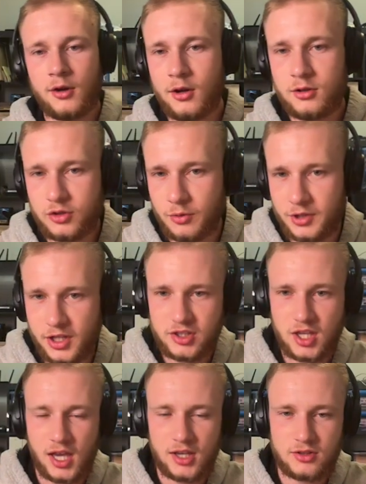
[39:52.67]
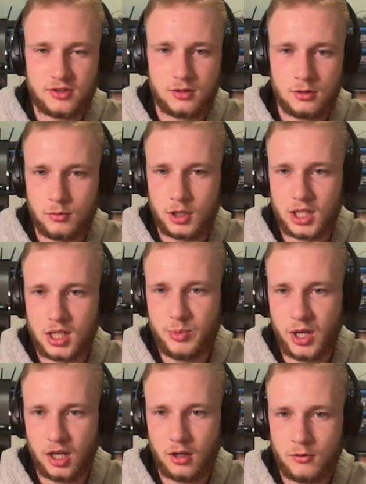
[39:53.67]
So in this case, we're going to
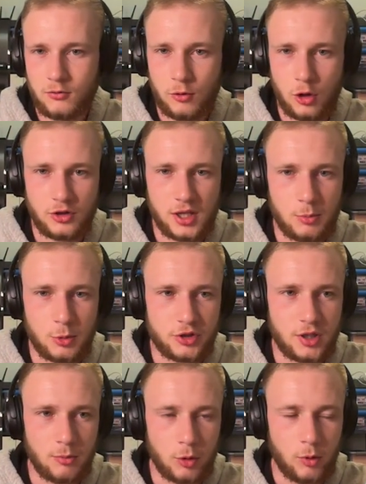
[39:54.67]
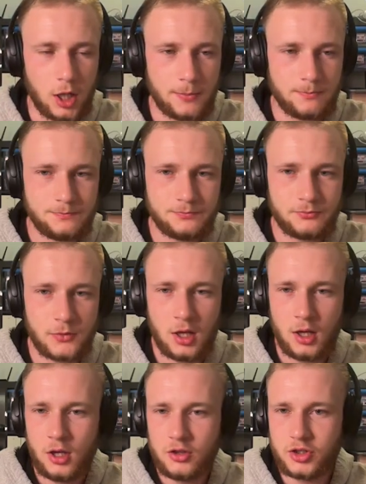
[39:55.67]
pick Royal Neighbors number one.
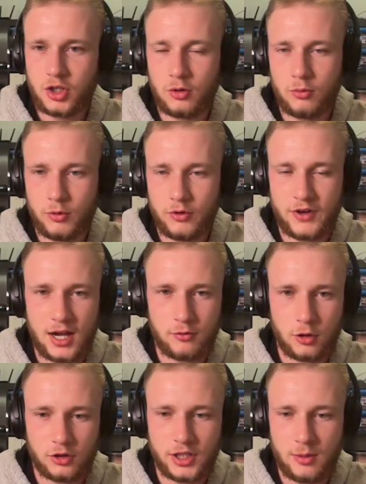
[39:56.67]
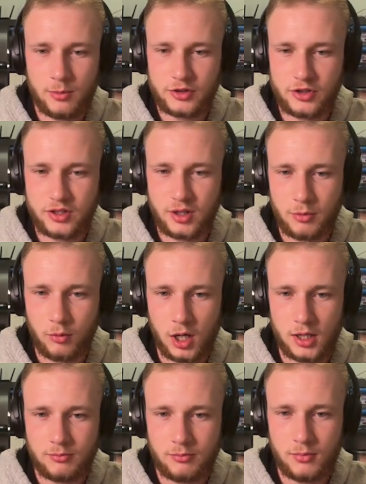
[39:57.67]
So we've got Royal Neighbors as number
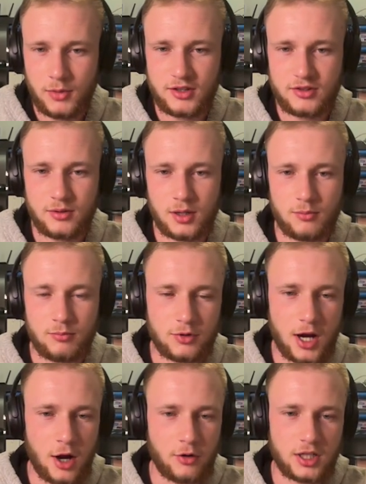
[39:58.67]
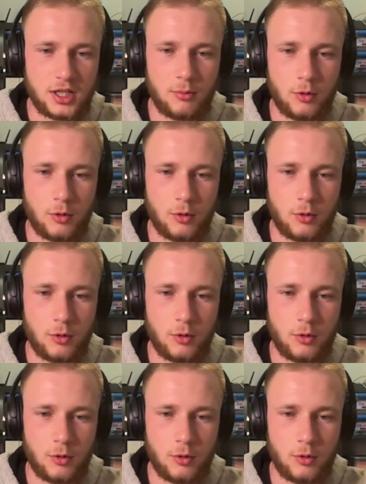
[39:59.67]
one. It's the priority number